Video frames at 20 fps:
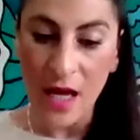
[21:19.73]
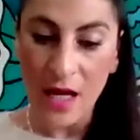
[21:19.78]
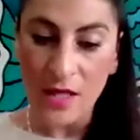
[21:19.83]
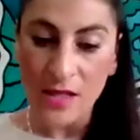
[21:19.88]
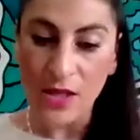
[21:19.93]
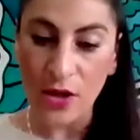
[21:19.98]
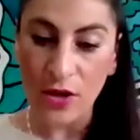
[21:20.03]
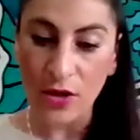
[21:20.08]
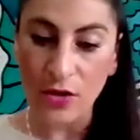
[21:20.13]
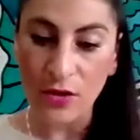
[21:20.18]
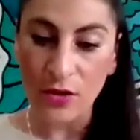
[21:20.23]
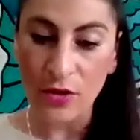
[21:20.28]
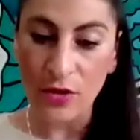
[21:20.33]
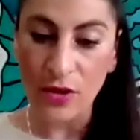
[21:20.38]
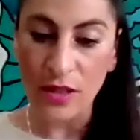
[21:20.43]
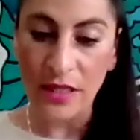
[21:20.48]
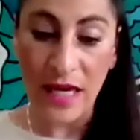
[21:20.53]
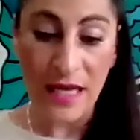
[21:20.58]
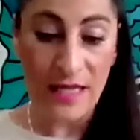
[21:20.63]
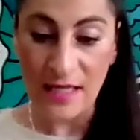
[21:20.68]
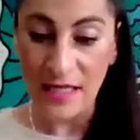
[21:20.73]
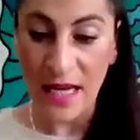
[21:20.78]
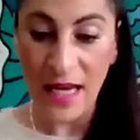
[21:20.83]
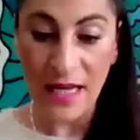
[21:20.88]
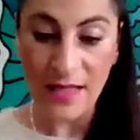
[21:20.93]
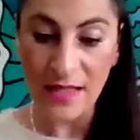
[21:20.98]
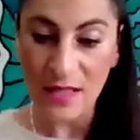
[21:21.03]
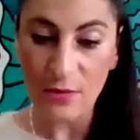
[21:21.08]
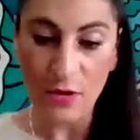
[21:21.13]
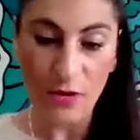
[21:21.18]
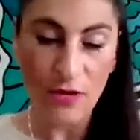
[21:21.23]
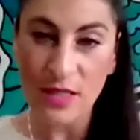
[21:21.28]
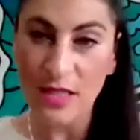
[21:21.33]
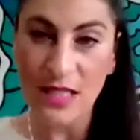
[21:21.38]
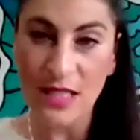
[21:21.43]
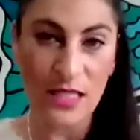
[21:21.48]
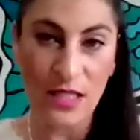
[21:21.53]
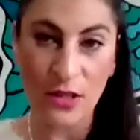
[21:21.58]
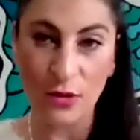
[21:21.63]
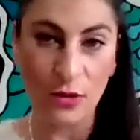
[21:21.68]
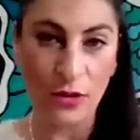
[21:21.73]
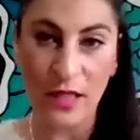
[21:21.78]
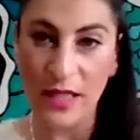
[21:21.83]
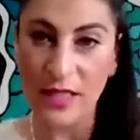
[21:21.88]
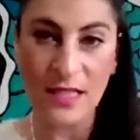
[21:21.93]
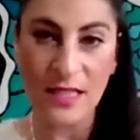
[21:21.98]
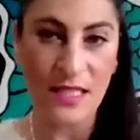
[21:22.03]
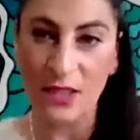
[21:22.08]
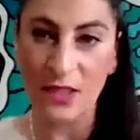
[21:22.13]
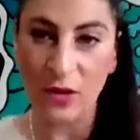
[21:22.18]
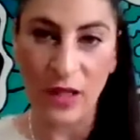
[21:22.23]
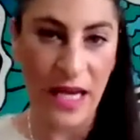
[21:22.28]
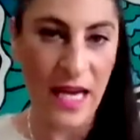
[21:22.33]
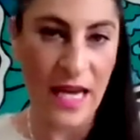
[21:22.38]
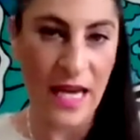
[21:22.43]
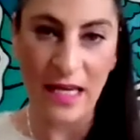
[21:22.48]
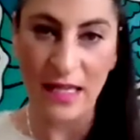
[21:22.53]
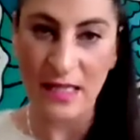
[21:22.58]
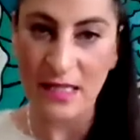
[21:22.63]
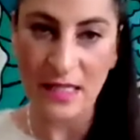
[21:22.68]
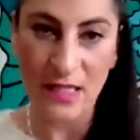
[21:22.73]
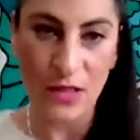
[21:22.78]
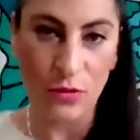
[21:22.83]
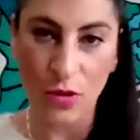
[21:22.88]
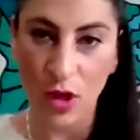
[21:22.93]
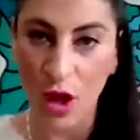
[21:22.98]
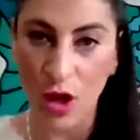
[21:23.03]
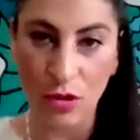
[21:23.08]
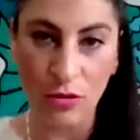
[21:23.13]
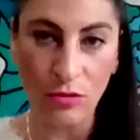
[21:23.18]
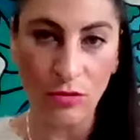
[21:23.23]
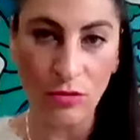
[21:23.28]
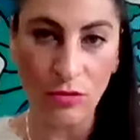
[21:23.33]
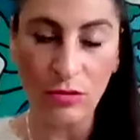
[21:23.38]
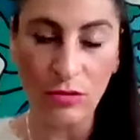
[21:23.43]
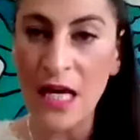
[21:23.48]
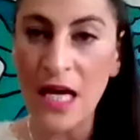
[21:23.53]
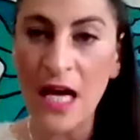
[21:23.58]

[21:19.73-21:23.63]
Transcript: So yes, customer is still key and still gold.